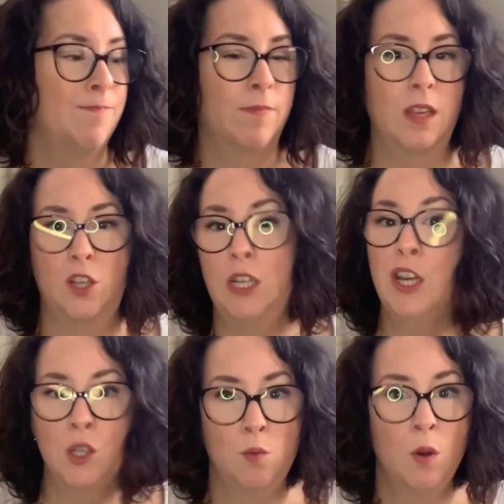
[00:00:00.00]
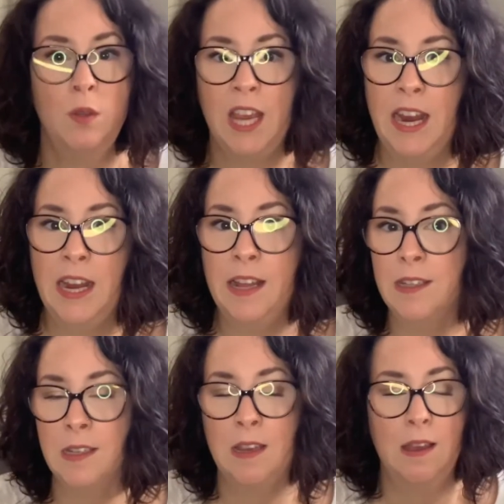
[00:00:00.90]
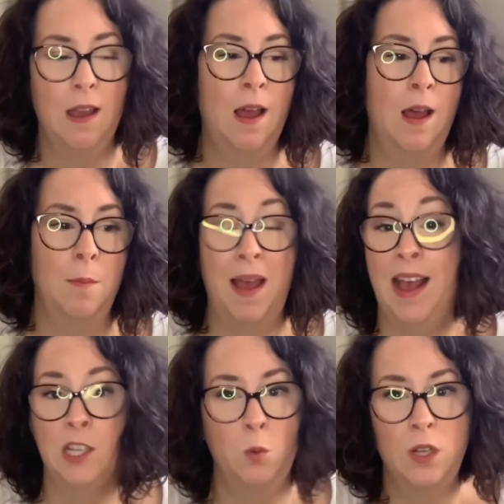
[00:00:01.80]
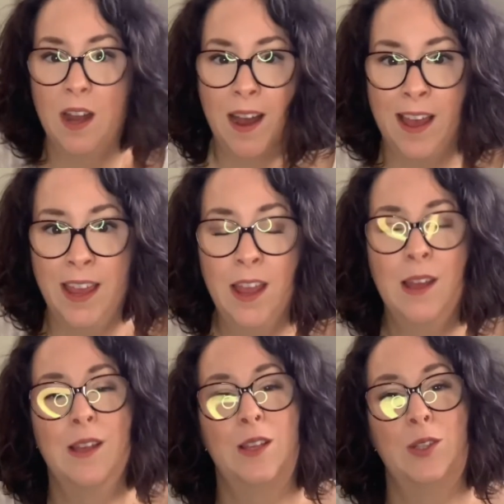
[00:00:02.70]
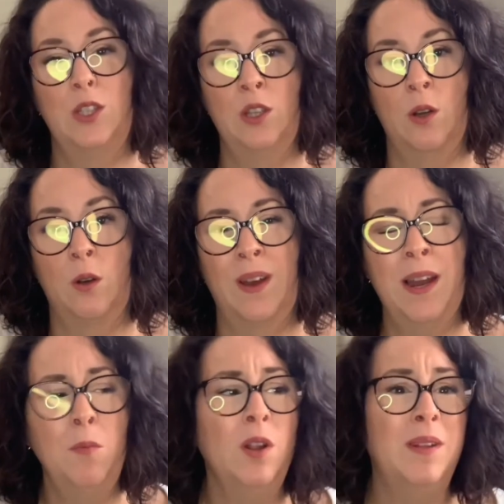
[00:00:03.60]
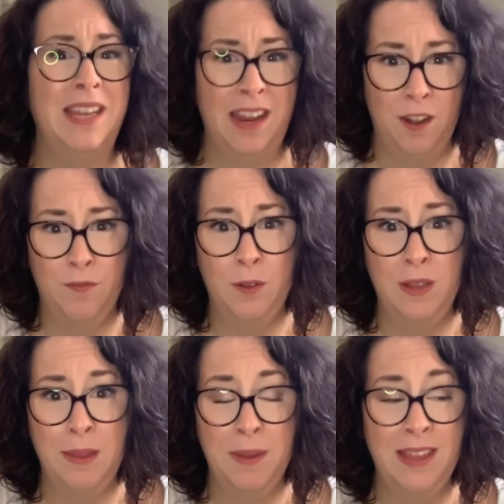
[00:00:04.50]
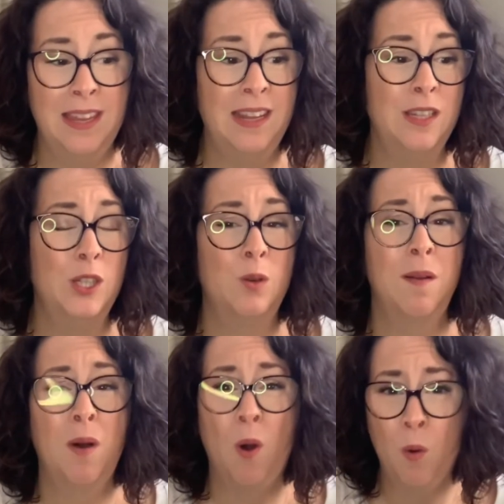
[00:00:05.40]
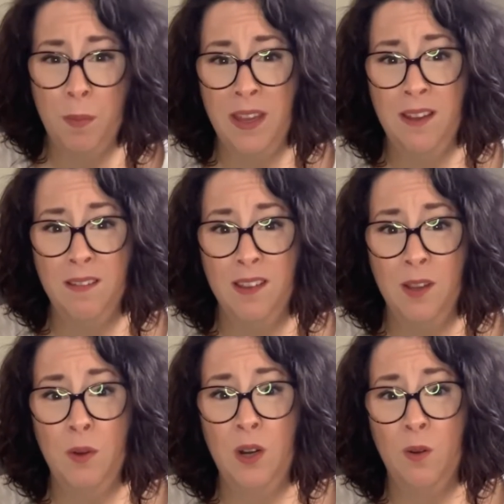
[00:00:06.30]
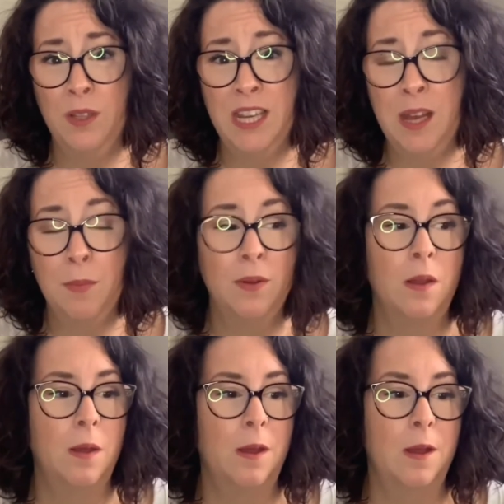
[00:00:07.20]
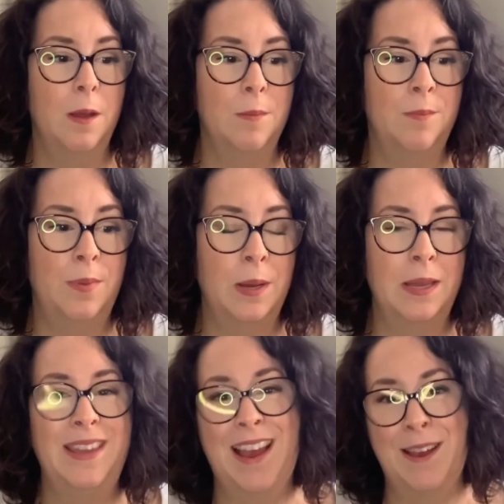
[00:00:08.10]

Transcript: She does rotate it, um, as would I. So, and I'm really, really careful with my things. So I'm hoping it would hold up. But yeah,